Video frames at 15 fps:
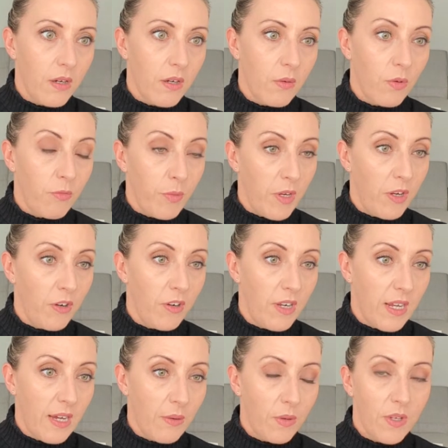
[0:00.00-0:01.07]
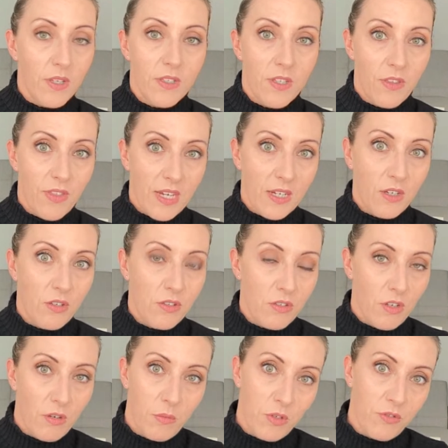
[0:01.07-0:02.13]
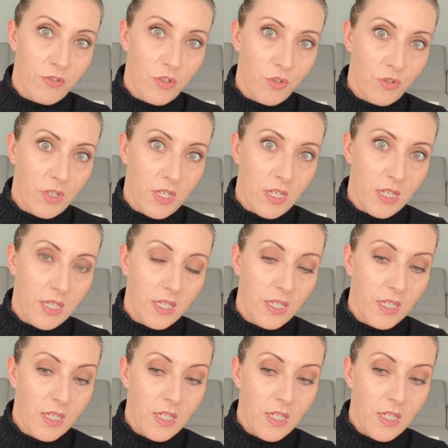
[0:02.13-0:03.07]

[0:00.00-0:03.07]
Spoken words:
we've been on an hour, so thank you so much for joining.